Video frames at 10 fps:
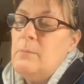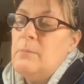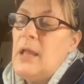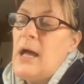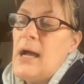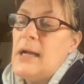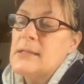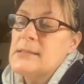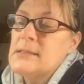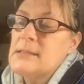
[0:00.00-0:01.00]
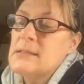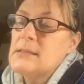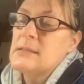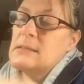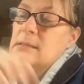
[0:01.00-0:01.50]
blocks
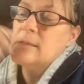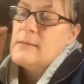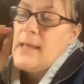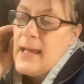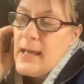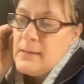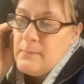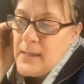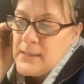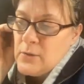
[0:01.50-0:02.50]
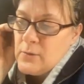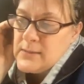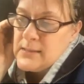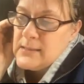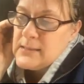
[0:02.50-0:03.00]
that
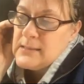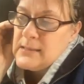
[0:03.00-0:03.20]
mitosis.